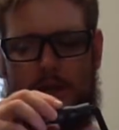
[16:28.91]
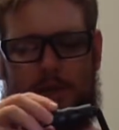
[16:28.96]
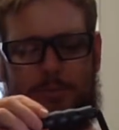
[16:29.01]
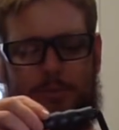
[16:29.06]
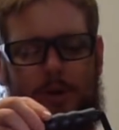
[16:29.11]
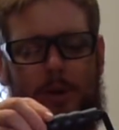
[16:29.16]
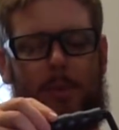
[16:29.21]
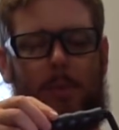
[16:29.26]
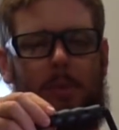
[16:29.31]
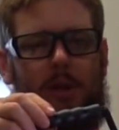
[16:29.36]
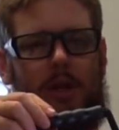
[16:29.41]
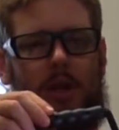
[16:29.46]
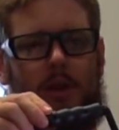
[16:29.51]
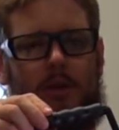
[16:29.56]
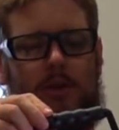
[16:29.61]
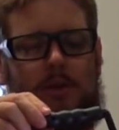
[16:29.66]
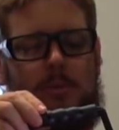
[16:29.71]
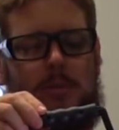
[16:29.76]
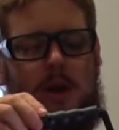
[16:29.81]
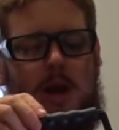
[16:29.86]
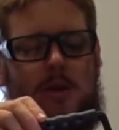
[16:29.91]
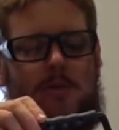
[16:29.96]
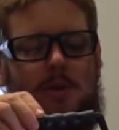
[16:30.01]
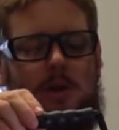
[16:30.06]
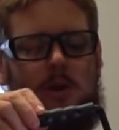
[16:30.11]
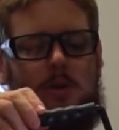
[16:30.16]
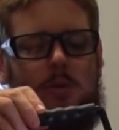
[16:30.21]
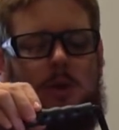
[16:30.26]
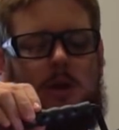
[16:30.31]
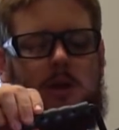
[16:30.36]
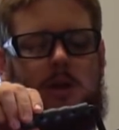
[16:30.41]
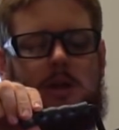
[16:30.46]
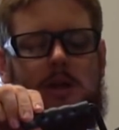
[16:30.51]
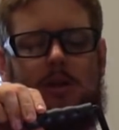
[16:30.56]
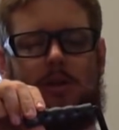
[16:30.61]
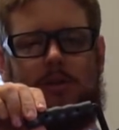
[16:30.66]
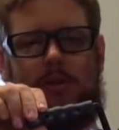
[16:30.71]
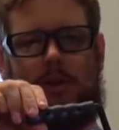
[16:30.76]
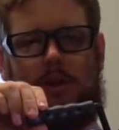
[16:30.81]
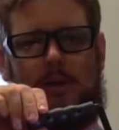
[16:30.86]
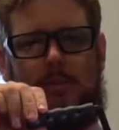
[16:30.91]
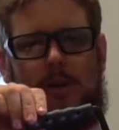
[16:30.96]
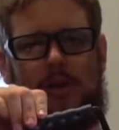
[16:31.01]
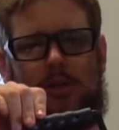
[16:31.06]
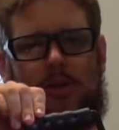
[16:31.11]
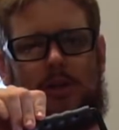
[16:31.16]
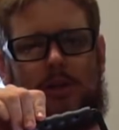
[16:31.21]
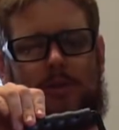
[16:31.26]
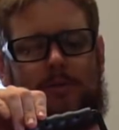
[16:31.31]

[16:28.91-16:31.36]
It's probably going to break very quickly because like I mentioned,